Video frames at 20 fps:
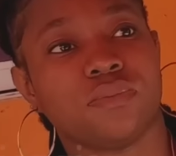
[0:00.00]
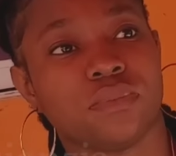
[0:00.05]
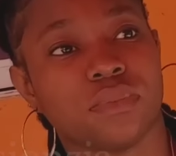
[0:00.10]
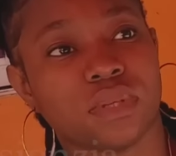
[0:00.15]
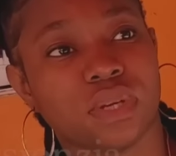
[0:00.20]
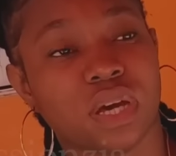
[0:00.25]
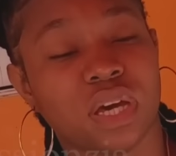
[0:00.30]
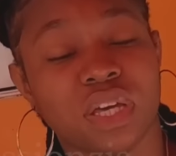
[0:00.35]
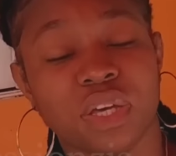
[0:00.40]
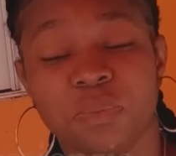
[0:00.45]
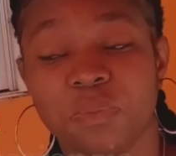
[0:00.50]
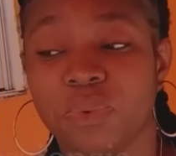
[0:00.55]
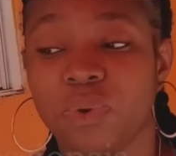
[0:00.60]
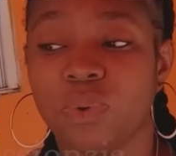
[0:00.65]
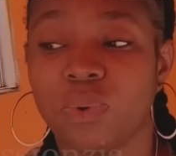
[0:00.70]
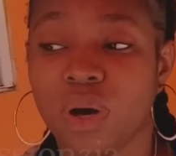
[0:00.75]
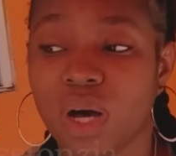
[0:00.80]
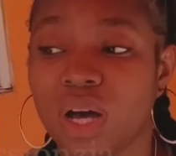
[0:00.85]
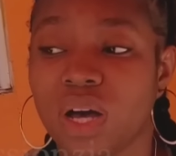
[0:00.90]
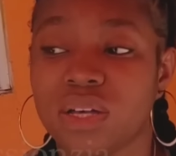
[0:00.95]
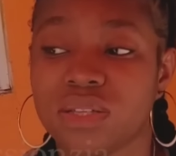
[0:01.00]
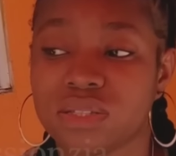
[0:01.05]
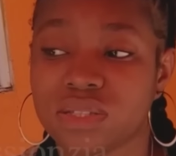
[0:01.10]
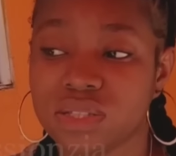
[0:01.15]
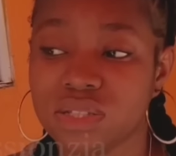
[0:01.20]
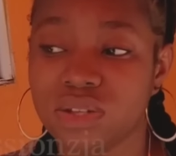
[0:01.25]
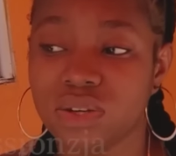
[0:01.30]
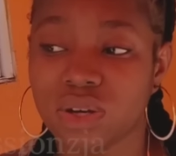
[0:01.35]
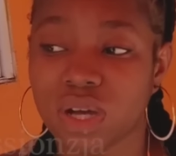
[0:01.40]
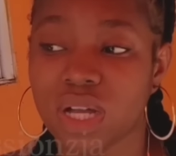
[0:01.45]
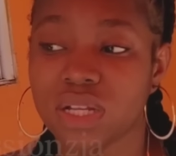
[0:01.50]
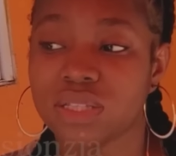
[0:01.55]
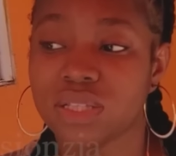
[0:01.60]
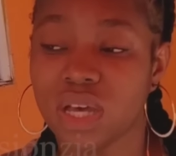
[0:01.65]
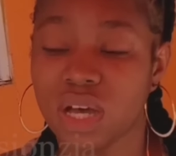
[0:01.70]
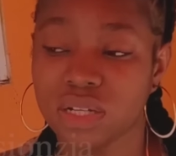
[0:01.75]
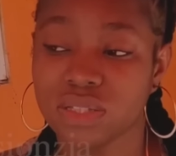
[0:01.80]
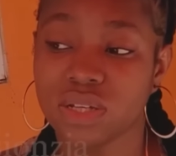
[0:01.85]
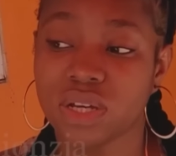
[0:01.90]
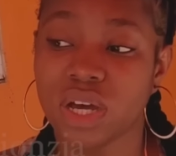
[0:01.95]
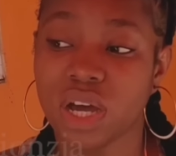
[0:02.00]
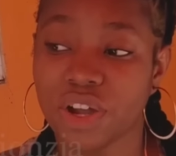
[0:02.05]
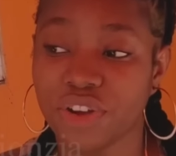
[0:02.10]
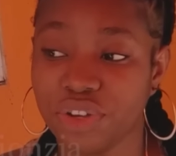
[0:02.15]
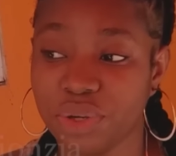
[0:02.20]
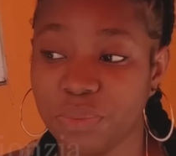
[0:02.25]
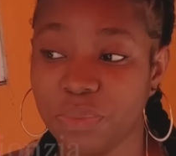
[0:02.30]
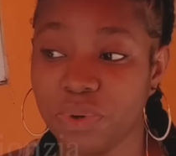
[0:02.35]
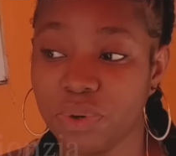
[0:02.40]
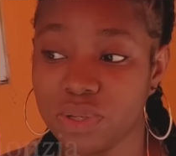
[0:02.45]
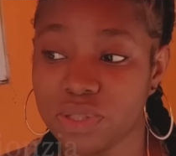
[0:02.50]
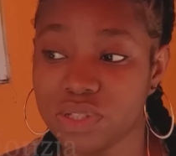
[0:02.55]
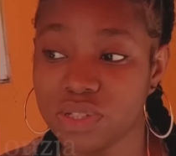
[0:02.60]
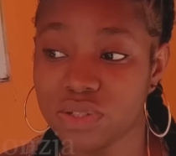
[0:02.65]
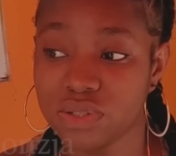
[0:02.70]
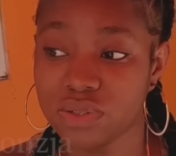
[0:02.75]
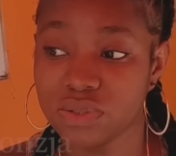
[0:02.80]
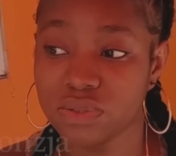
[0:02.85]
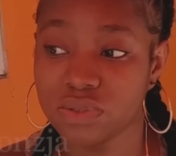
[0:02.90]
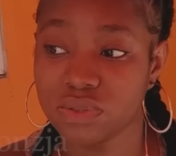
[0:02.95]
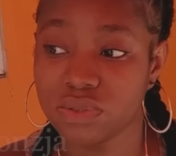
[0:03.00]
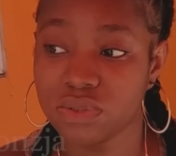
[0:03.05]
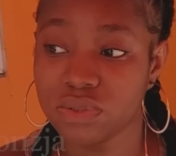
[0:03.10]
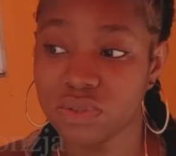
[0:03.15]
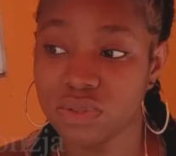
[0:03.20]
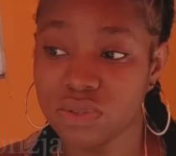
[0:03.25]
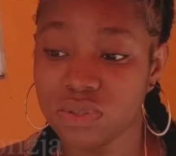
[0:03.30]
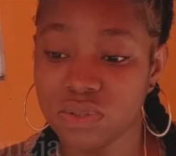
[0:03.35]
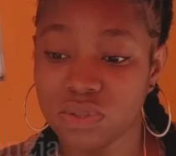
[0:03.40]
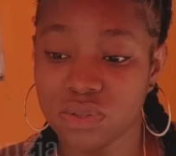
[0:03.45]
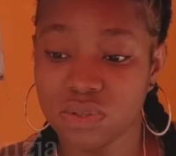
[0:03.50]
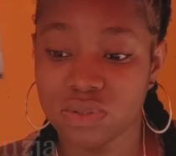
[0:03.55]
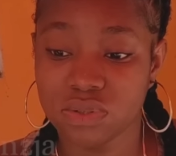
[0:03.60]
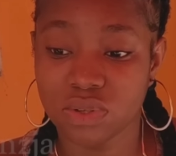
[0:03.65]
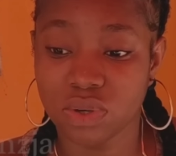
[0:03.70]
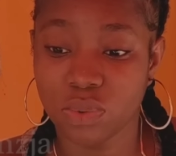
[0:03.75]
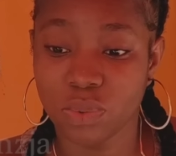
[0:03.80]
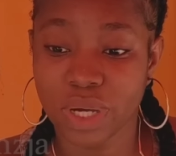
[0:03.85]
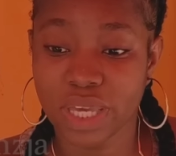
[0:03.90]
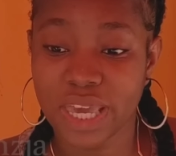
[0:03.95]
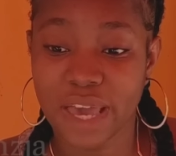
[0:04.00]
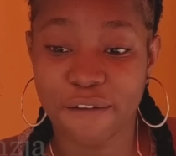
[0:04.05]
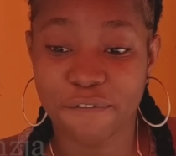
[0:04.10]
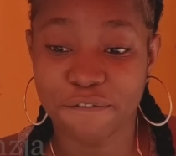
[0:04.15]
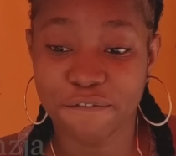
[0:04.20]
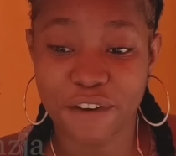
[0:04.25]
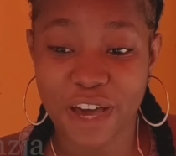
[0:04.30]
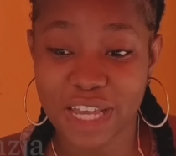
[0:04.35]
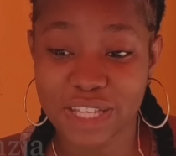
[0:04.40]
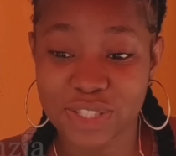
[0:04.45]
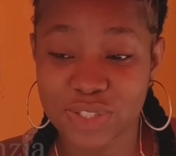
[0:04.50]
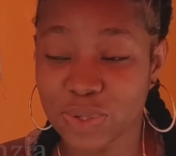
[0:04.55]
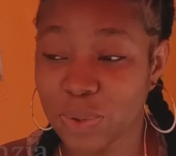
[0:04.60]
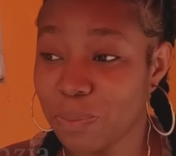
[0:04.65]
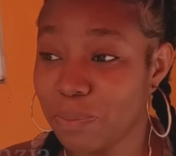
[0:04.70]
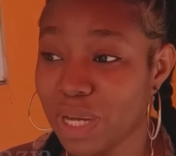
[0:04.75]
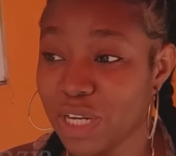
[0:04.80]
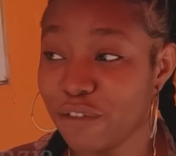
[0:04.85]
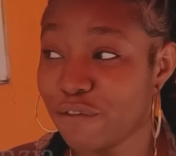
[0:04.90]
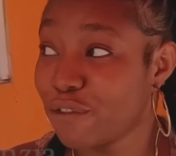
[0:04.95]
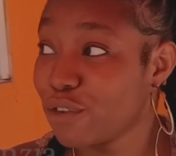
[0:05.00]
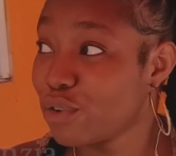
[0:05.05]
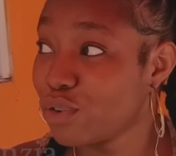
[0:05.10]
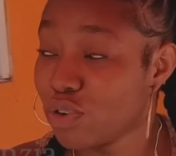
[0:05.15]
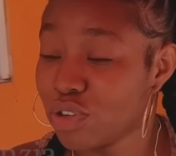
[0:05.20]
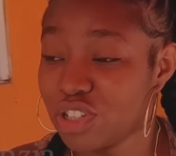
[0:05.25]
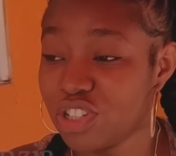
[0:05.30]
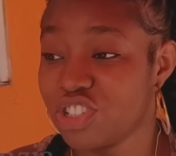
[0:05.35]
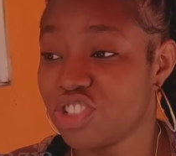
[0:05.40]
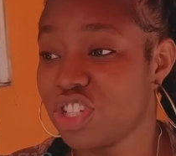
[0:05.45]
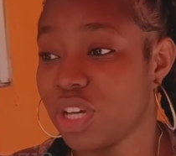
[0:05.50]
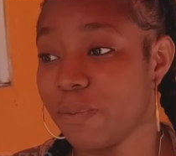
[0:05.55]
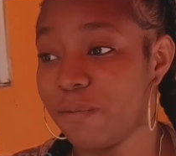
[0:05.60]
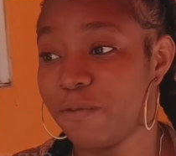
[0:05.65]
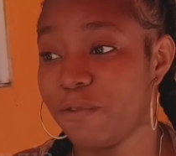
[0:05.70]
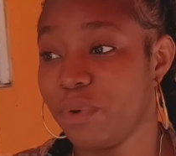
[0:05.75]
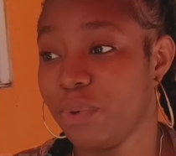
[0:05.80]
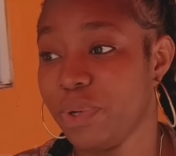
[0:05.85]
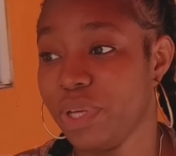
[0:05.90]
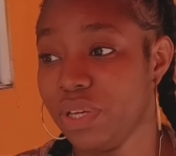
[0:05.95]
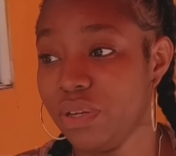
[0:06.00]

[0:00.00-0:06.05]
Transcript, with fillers: I even want to uh, sit down and talk to Karen about, you know. So we can find somebody to run the shop for me.